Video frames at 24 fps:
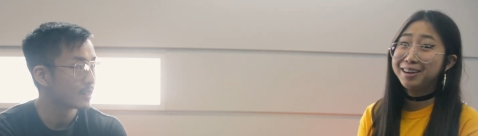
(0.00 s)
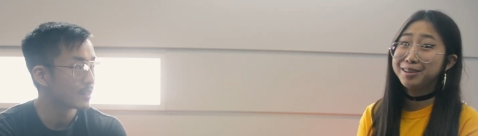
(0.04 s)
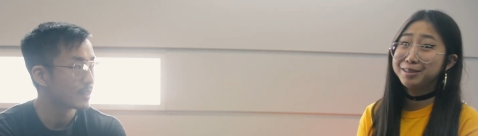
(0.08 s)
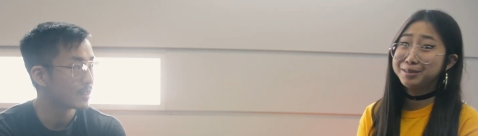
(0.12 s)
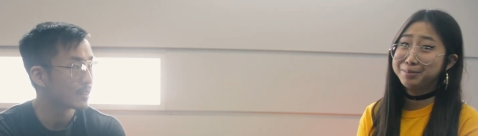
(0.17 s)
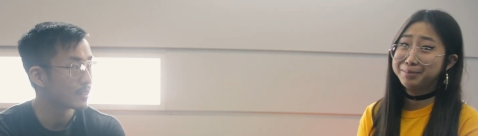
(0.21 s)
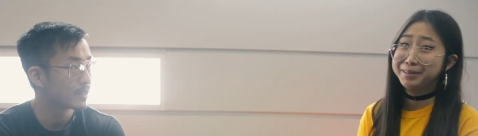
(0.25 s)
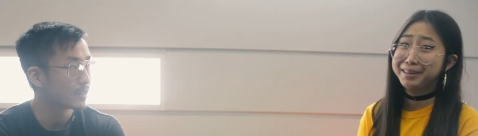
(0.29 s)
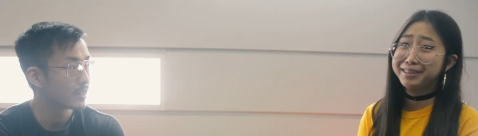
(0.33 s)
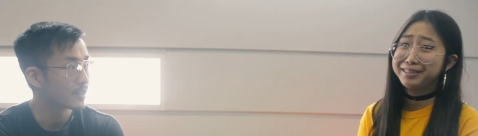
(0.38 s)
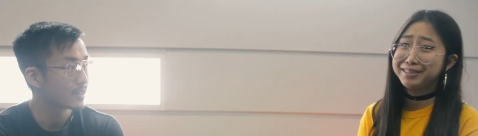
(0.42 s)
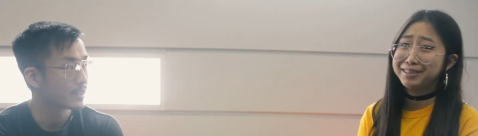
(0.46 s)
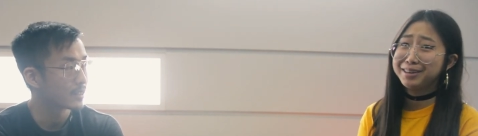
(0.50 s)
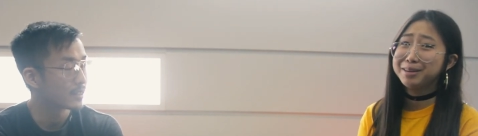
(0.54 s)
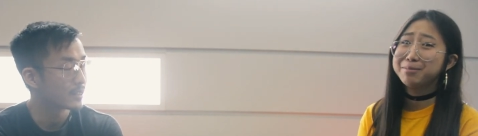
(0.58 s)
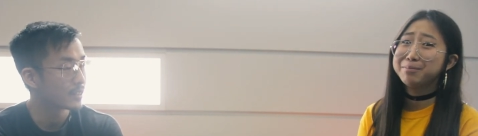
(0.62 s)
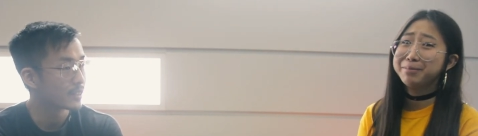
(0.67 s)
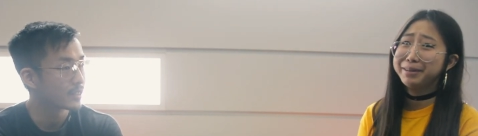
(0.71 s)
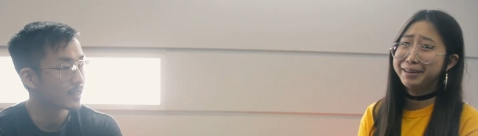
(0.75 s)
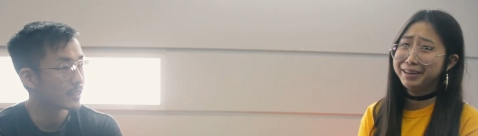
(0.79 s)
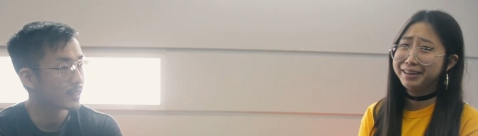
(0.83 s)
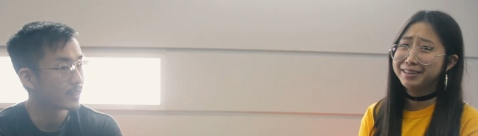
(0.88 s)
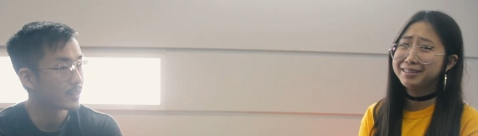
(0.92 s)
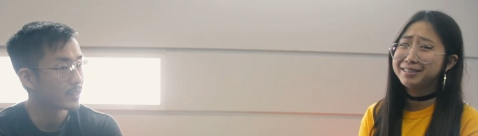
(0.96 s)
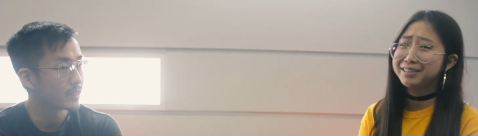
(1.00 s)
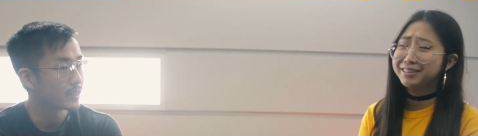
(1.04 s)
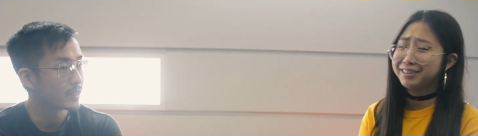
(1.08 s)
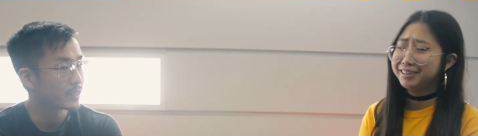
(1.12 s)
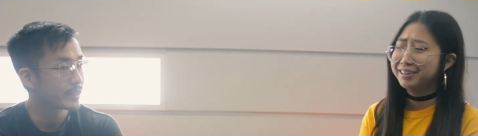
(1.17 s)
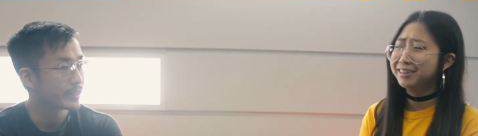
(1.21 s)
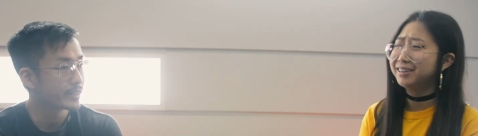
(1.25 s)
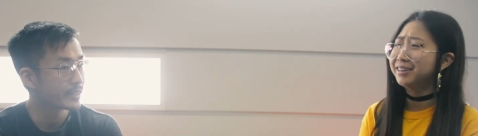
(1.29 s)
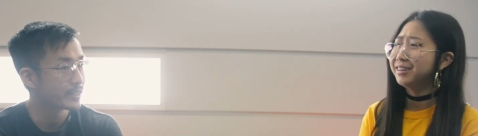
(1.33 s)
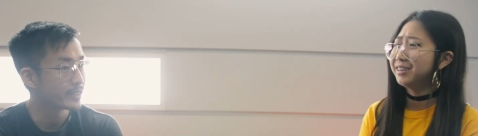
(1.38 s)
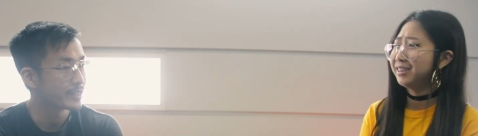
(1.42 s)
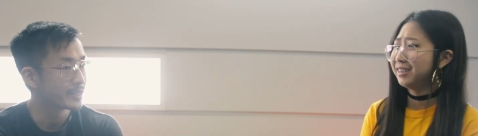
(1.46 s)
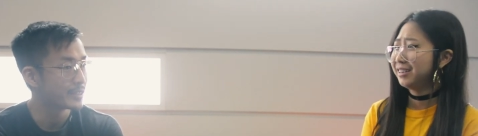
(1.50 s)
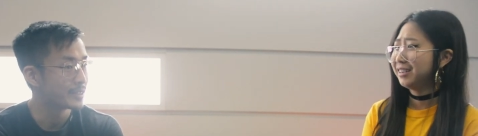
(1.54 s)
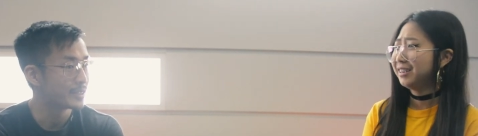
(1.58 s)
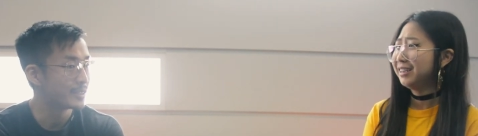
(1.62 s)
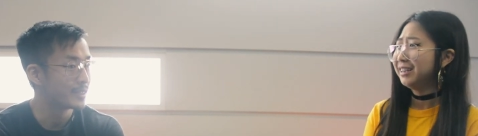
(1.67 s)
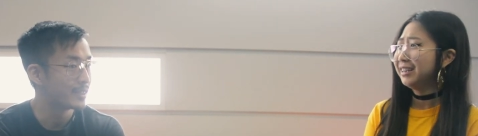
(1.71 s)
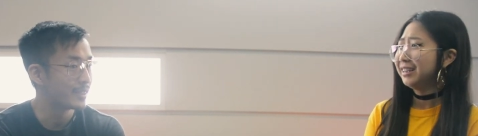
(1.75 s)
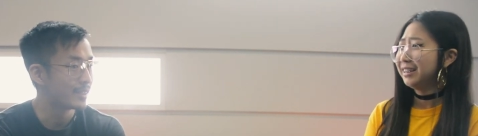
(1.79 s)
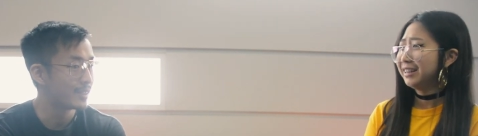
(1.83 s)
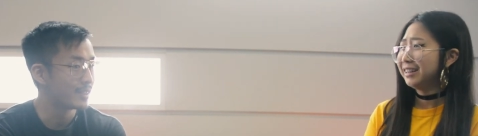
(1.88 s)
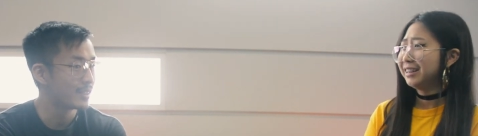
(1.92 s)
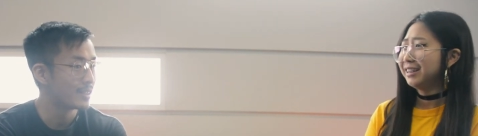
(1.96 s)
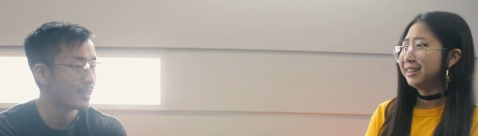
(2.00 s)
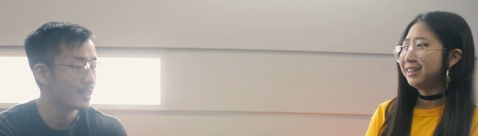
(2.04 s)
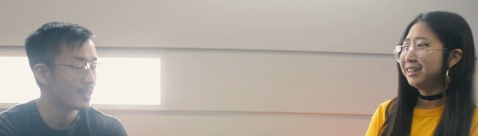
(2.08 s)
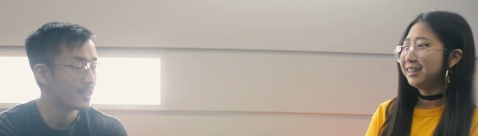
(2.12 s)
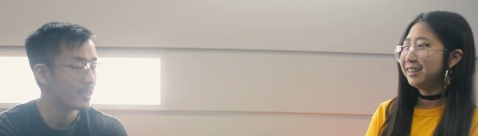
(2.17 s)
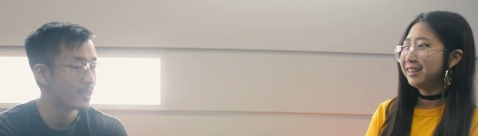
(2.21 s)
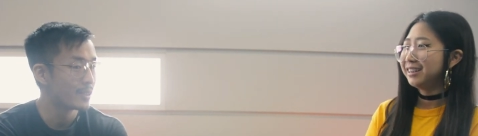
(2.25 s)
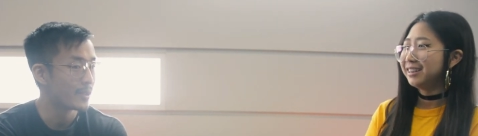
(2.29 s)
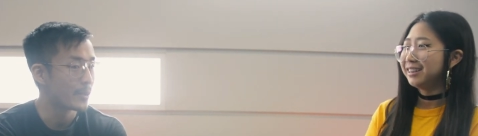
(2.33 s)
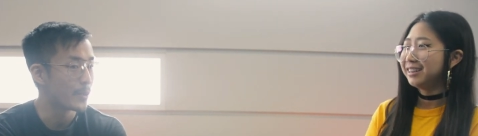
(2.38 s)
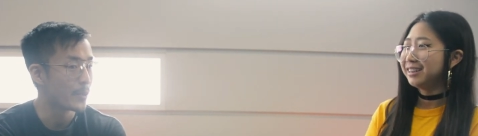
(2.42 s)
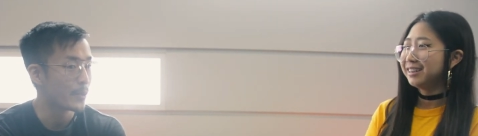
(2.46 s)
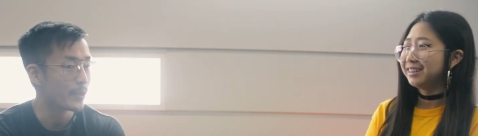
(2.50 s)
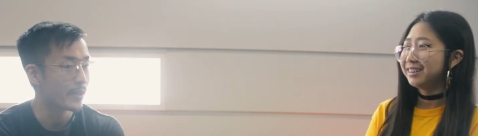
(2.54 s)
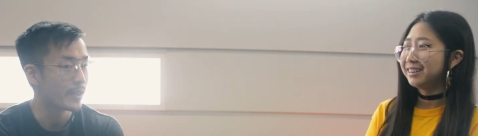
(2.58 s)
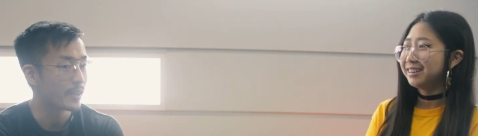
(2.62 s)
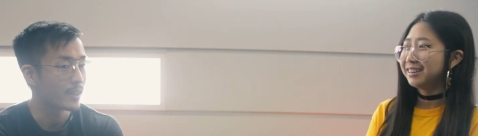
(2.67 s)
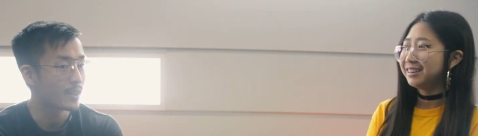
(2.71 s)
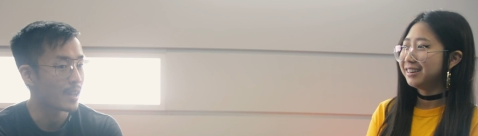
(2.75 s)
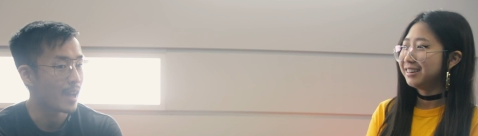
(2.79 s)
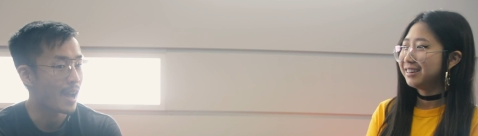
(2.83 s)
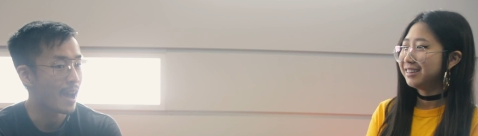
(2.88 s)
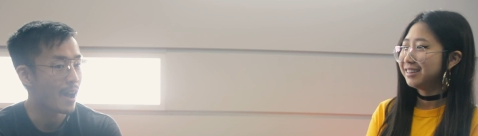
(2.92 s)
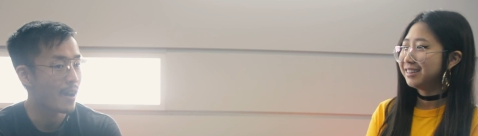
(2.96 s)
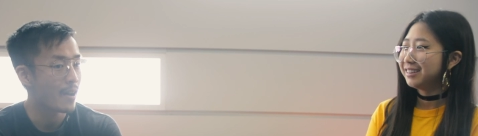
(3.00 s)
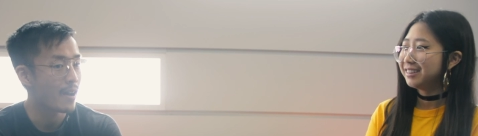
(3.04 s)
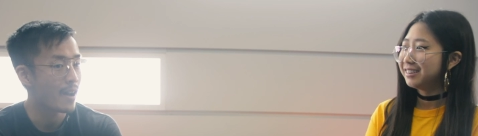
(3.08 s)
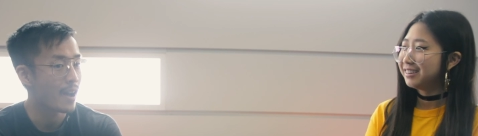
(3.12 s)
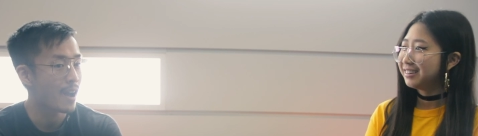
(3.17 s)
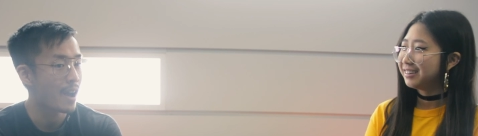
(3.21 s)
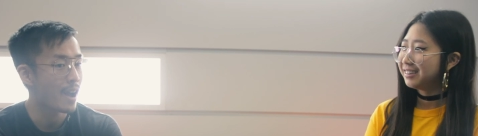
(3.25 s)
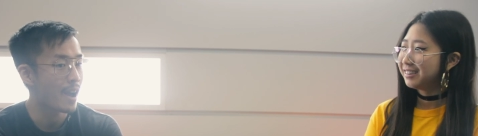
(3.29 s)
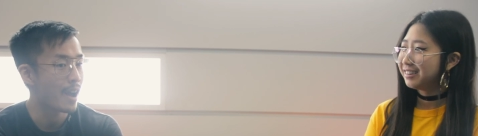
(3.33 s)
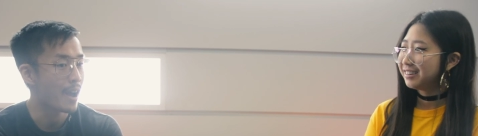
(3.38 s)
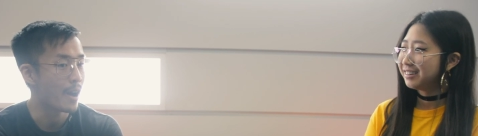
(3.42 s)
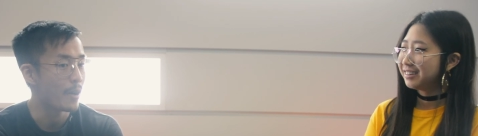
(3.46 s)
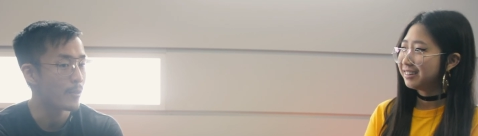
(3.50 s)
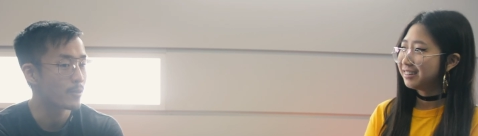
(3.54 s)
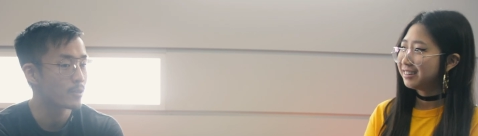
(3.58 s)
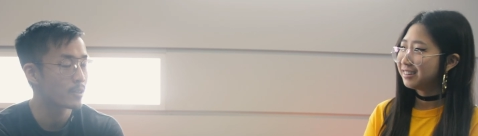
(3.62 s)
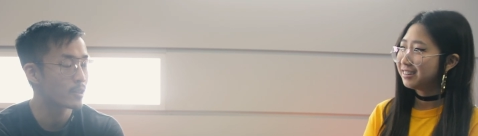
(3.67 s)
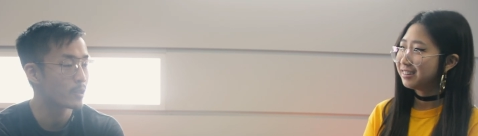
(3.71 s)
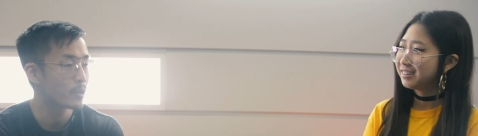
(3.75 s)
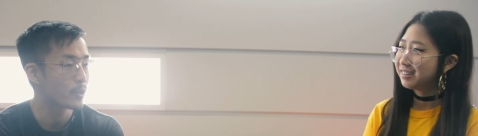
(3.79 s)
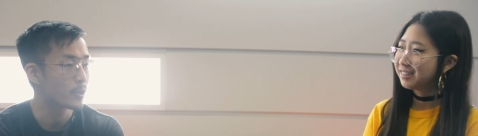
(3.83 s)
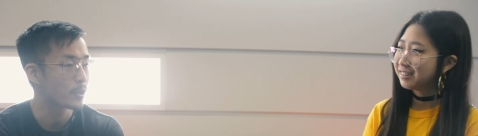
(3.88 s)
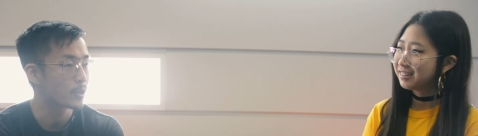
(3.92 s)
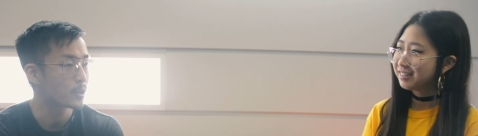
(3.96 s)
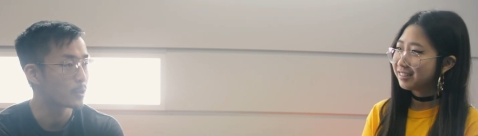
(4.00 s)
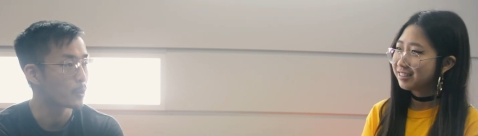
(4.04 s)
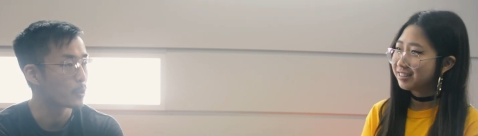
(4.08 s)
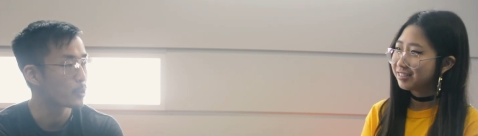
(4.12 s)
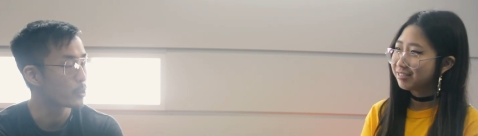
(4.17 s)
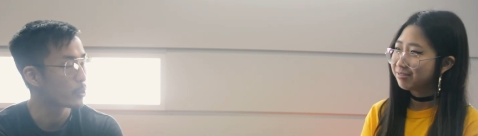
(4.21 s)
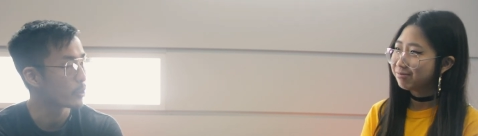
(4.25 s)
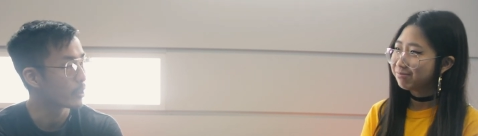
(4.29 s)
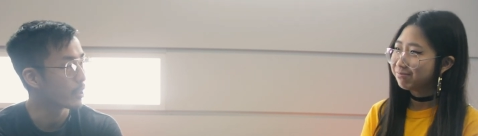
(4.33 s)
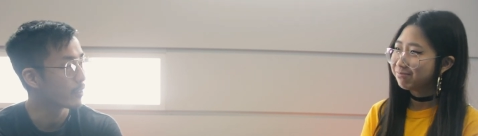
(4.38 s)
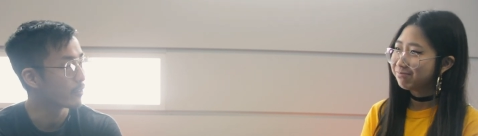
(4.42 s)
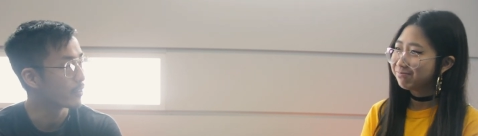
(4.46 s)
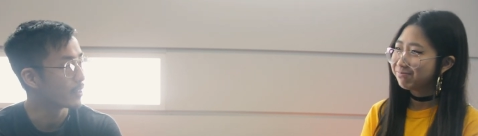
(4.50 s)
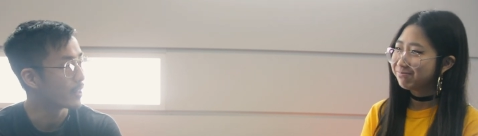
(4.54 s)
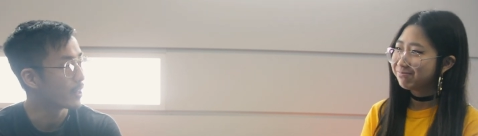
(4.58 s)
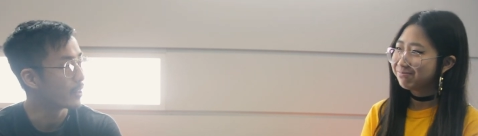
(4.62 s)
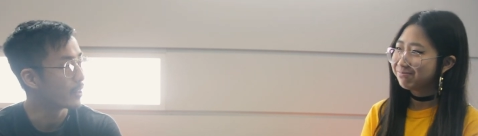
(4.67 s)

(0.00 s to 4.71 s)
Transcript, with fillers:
Speaker 1: i was picked on picked on
Speaker 2: so like how how was your social life in